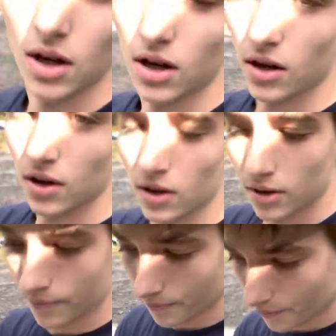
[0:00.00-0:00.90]

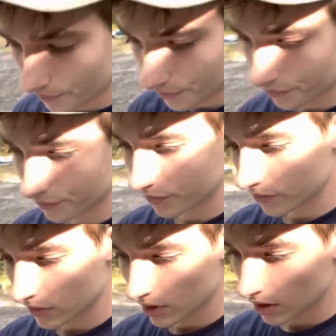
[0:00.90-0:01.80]
And
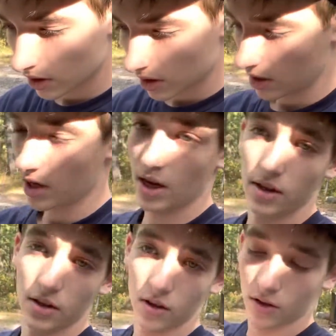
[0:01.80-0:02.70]

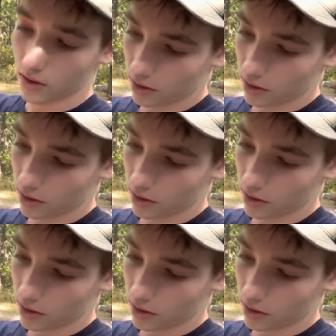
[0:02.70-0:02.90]
the